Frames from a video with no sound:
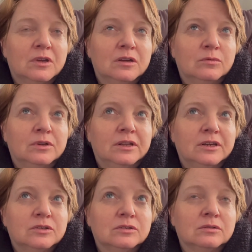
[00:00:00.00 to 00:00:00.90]
I would
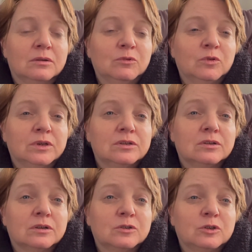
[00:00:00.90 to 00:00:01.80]
like to, and I'm going to
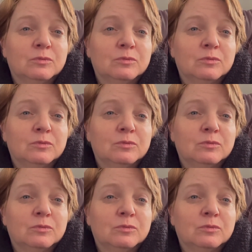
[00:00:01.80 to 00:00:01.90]
talk to you